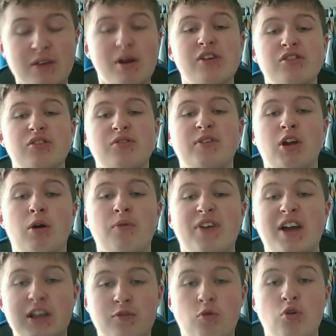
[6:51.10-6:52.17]
rounds this video up.
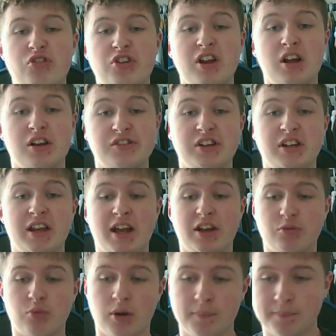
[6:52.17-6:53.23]
Thanks for watching. I'll see you in the
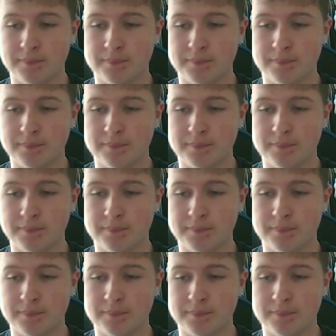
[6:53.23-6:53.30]
next one.